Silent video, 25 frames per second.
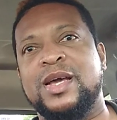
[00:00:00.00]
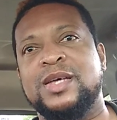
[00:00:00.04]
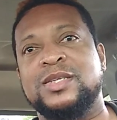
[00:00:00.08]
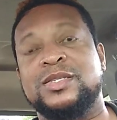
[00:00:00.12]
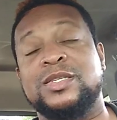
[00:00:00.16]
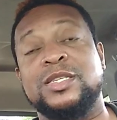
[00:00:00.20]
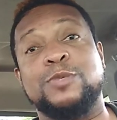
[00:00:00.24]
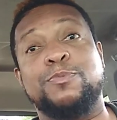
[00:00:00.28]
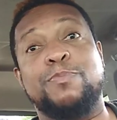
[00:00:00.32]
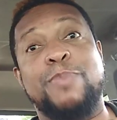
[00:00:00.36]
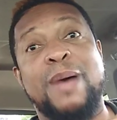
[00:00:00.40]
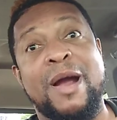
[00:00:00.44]
is
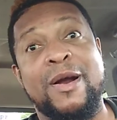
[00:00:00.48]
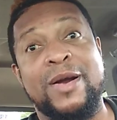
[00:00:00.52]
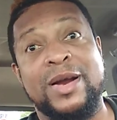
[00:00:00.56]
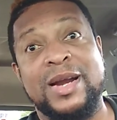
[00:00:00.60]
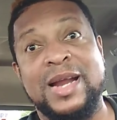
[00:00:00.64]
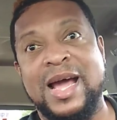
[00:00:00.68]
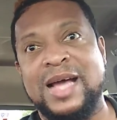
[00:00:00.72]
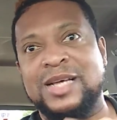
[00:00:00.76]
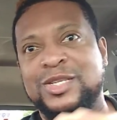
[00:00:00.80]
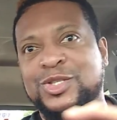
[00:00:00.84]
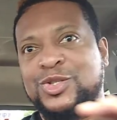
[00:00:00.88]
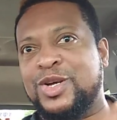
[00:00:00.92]
his
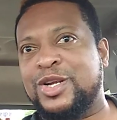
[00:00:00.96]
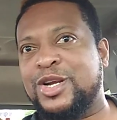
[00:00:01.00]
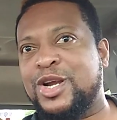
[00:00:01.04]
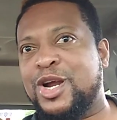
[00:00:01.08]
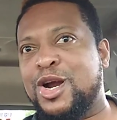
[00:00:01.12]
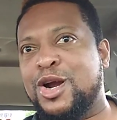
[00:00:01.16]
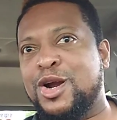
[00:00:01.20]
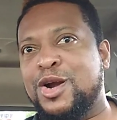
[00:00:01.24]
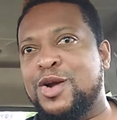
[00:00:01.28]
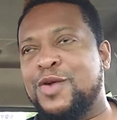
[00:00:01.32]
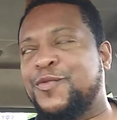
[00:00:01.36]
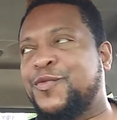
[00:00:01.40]
paradise on
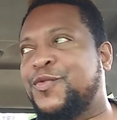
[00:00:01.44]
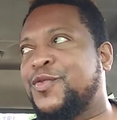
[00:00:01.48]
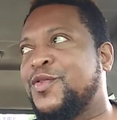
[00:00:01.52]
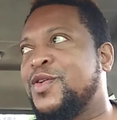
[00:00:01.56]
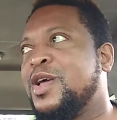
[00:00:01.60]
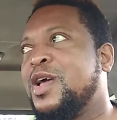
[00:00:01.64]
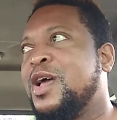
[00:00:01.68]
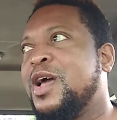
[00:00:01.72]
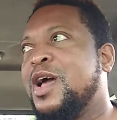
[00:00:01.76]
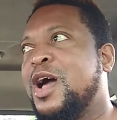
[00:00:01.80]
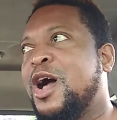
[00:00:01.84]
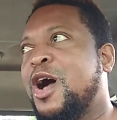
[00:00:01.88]
earth,
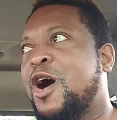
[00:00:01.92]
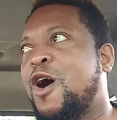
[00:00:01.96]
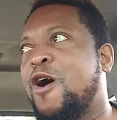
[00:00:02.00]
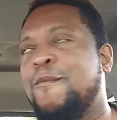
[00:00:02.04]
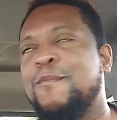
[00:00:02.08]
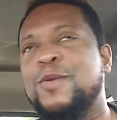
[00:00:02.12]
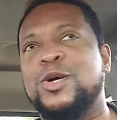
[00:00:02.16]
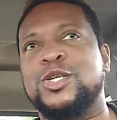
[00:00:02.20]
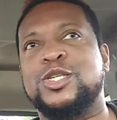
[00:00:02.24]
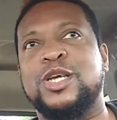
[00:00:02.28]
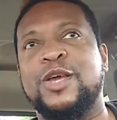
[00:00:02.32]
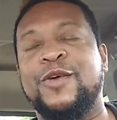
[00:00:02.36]
how
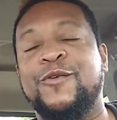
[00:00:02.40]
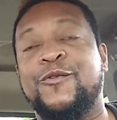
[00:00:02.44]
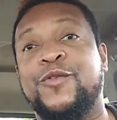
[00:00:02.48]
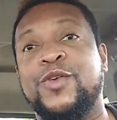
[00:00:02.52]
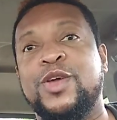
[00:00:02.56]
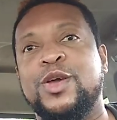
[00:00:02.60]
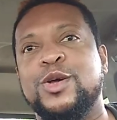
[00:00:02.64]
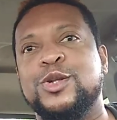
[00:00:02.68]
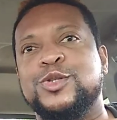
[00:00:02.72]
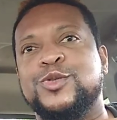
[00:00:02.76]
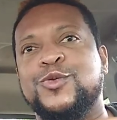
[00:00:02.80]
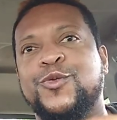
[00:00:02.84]
much he
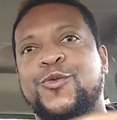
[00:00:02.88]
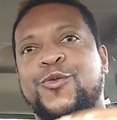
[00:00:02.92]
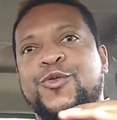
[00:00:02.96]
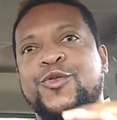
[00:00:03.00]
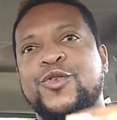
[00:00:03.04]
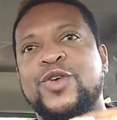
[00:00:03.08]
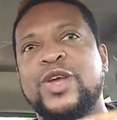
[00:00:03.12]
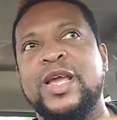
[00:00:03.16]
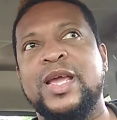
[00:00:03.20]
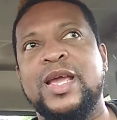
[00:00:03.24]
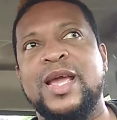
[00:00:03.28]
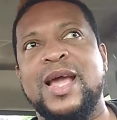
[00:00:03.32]
feels
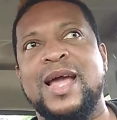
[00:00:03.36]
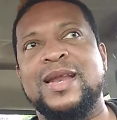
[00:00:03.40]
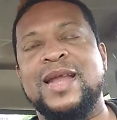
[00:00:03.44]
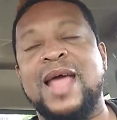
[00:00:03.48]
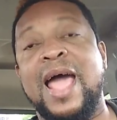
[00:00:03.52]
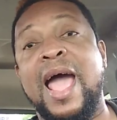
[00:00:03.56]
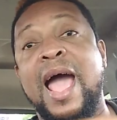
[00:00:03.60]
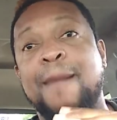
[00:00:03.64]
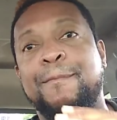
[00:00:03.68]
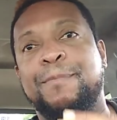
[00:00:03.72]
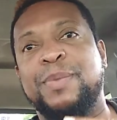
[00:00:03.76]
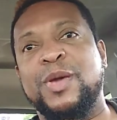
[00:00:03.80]
free and
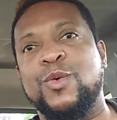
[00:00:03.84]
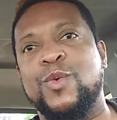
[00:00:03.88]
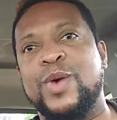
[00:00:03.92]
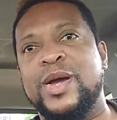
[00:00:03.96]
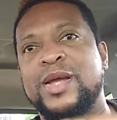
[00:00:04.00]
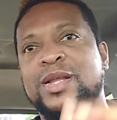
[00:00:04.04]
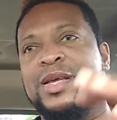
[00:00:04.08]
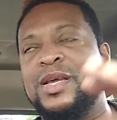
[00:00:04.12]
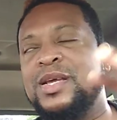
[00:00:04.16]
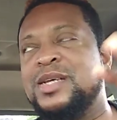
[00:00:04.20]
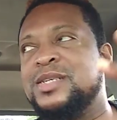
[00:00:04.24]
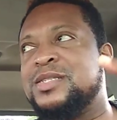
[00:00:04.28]
happy
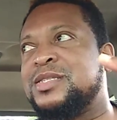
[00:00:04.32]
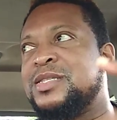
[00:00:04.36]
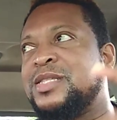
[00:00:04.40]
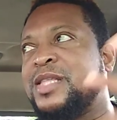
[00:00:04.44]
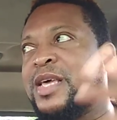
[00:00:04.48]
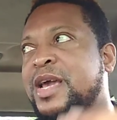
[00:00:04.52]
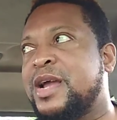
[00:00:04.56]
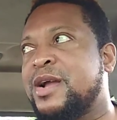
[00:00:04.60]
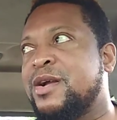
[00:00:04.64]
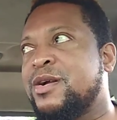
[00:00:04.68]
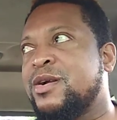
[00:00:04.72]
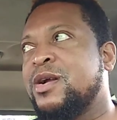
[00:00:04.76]
when he's
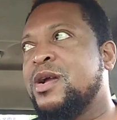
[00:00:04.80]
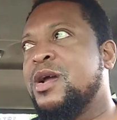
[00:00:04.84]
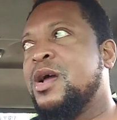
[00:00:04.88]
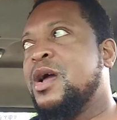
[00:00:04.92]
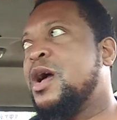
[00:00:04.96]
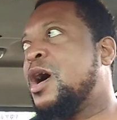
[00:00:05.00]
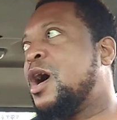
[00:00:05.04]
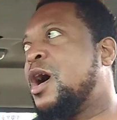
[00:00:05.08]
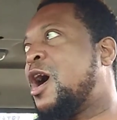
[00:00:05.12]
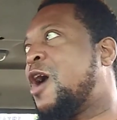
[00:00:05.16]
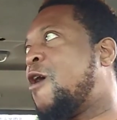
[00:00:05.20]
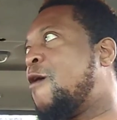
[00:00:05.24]
there,
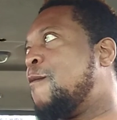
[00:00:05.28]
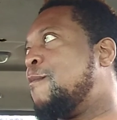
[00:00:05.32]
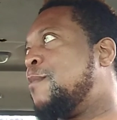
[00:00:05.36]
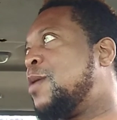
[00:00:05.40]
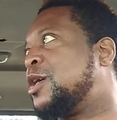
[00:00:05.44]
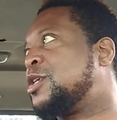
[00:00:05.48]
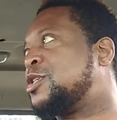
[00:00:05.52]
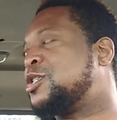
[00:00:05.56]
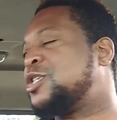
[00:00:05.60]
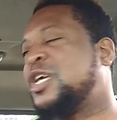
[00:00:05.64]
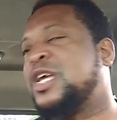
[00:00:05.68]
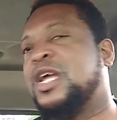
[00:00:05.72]
how
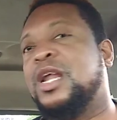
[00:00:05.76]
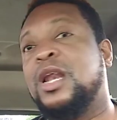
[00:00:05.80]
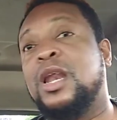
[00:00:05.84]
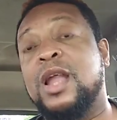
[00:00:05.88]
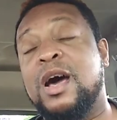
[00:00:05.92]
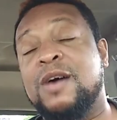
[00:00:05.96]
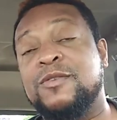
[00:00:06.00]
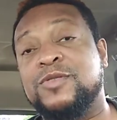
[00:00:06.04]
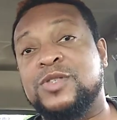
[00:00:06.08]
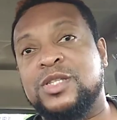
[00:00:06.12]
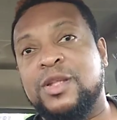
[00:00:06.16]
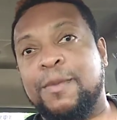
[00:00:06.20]
much he
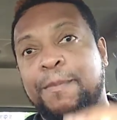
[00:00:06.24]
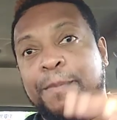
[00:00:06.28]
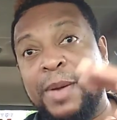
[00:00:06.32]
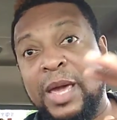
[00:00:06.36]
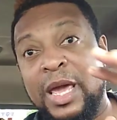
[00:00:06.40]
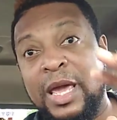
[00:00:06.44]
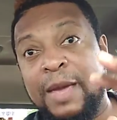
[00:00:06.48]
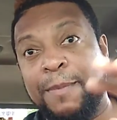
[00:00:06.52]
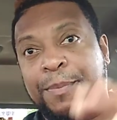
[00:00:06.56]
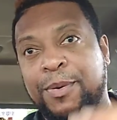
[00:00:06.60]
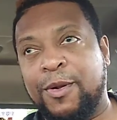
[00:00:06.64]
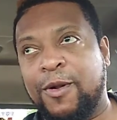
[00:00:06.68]
loves the
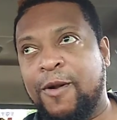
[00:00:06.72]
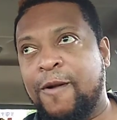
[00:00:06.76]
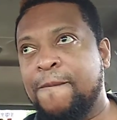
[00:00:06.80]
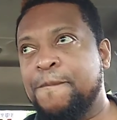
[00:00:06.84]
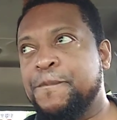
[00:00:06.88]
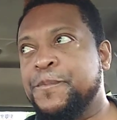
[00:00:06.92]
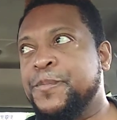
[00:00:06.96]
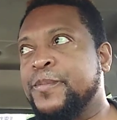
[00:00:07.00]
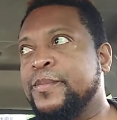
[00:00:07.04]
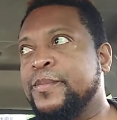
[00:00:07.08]
people.